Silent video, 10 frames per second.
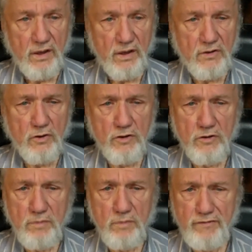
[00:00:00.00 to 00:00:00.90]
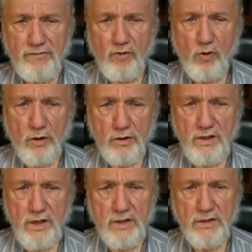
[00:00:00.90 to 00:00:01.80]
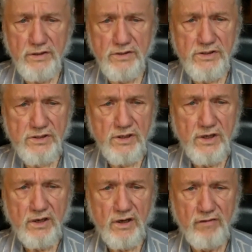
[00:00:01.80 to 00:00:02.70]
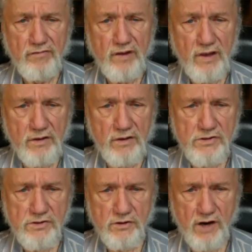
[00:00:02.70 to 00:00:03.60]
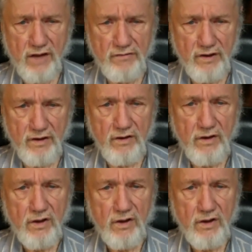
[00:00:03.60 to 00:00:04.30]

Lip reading: It took me 4 years of inner striving